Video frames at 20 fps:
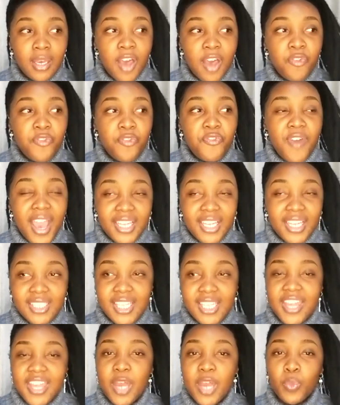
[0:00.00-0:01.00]
a
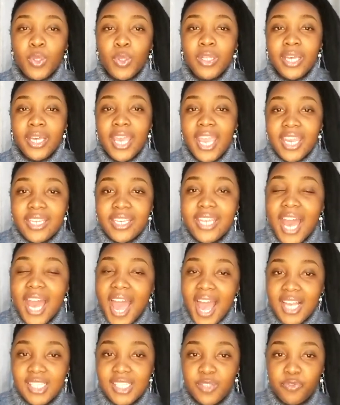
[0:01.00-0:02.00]
factor that will hinder
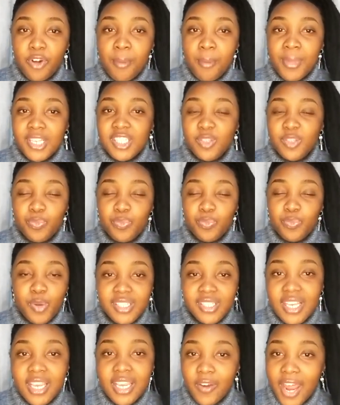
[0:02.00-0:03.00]
us from
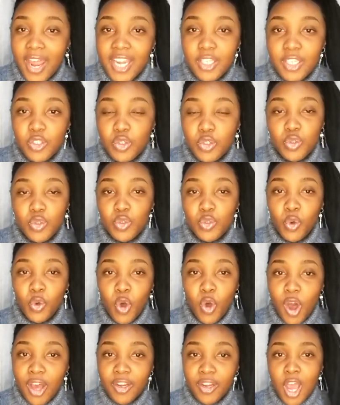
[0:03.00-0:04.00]
expressing gratitude to
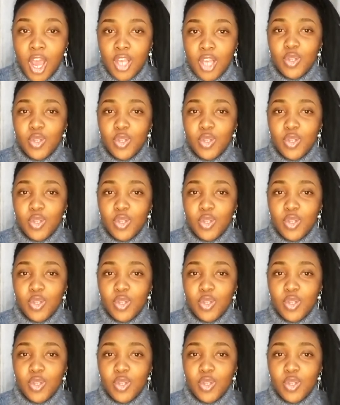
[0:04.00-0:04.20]
God.